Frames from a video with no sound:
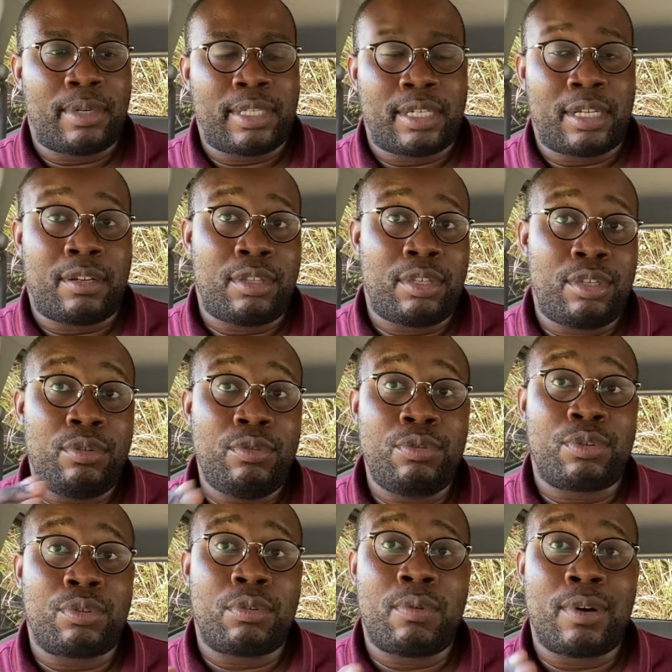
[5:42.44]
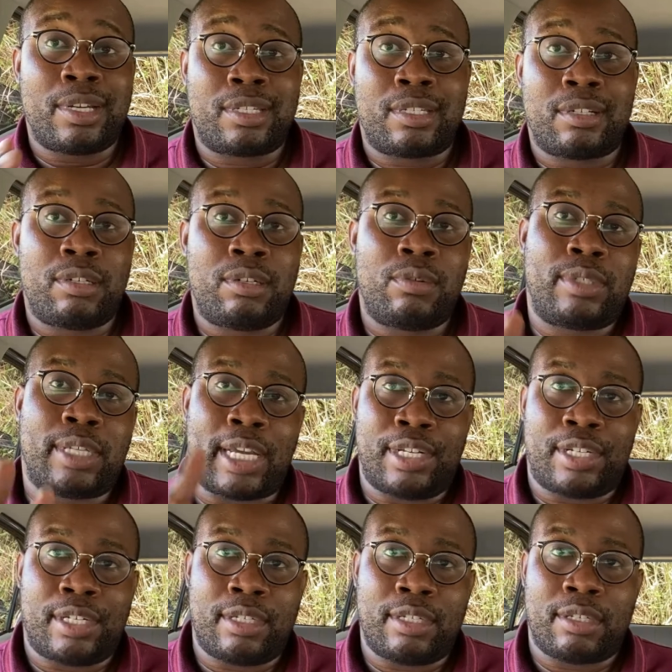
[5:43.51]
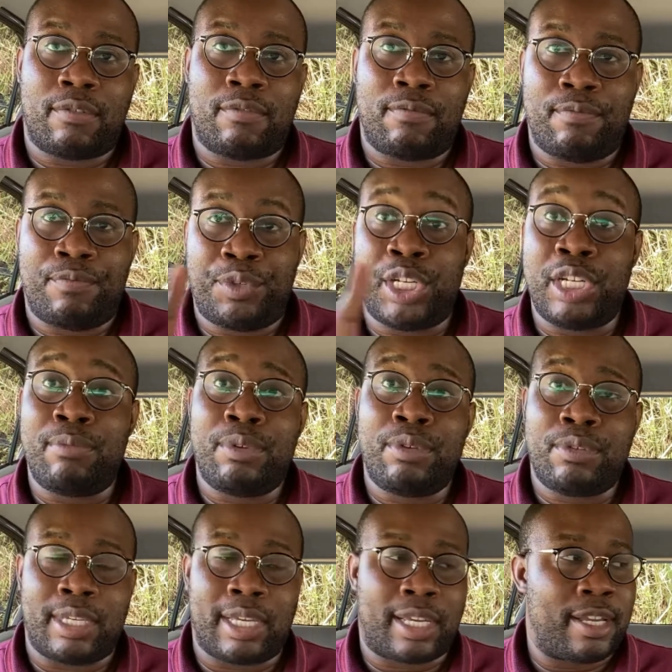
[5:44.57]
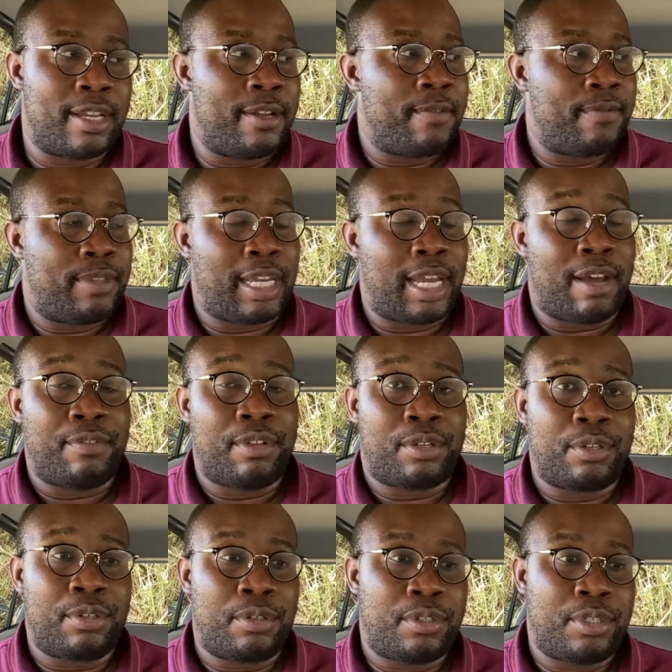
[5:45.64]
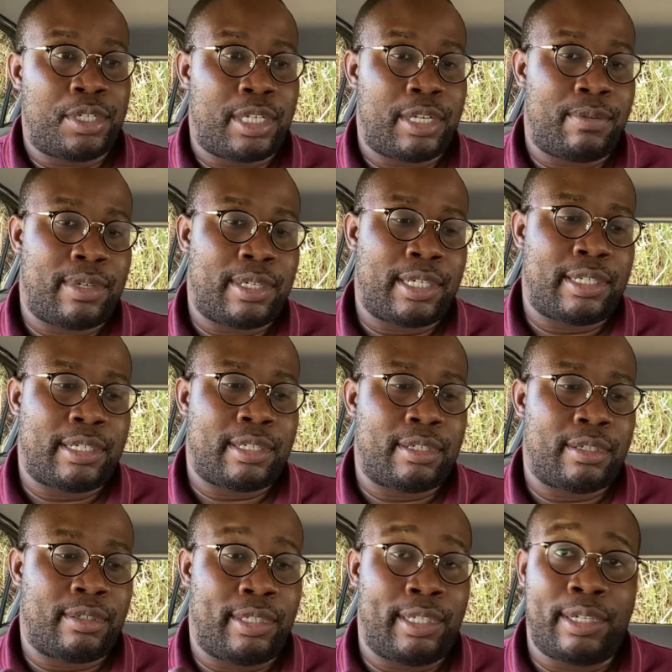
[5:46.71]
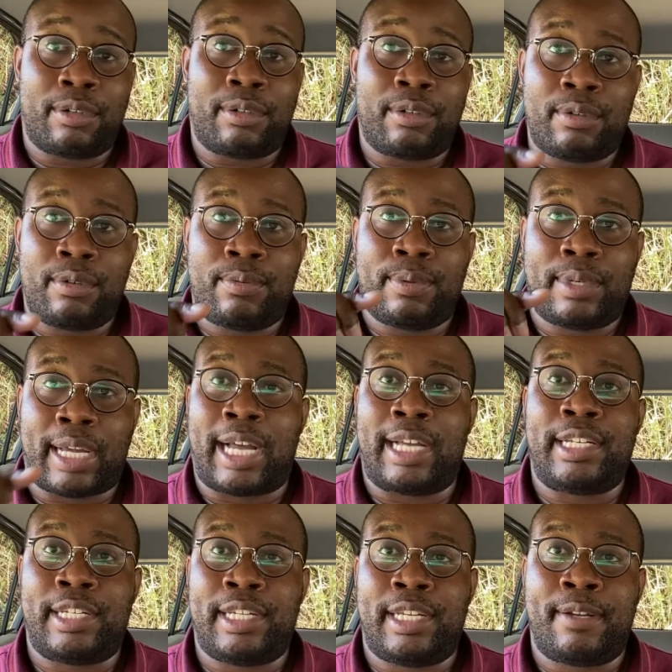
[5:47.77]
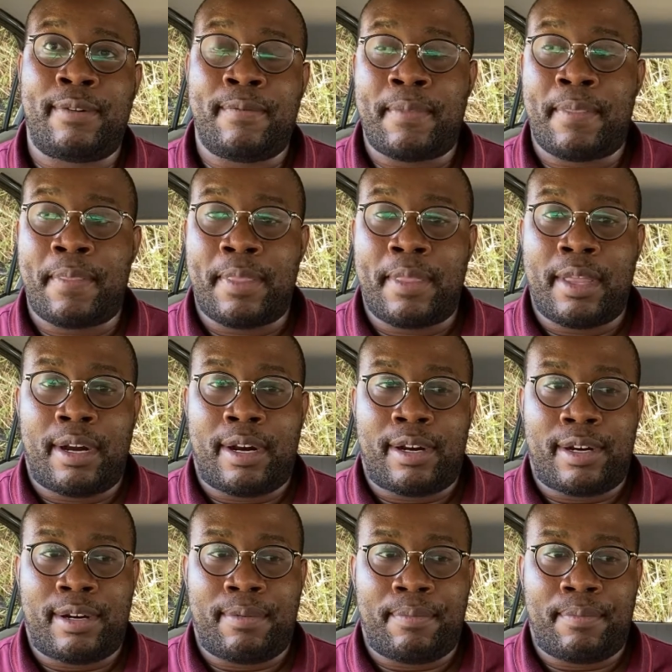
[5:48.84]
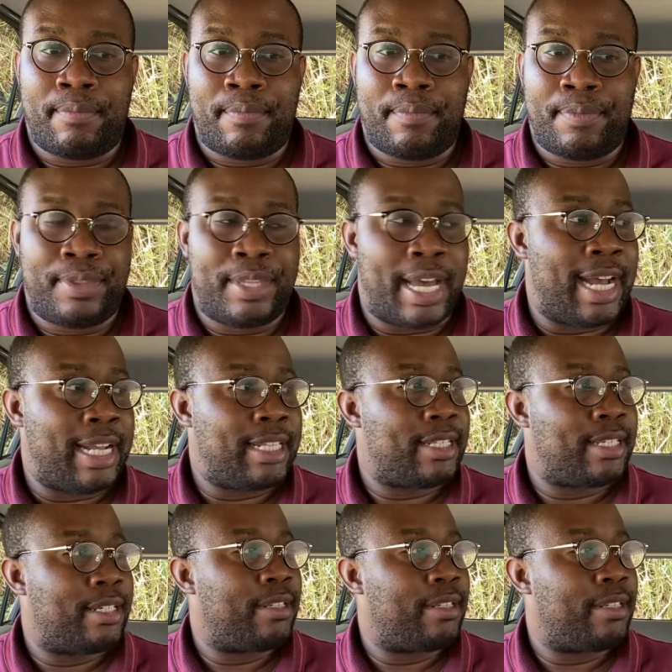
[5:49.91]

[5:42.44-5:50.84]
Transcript: instead of the usual Western notations of sheet music, they have the kunkunshi, which is literal kanji that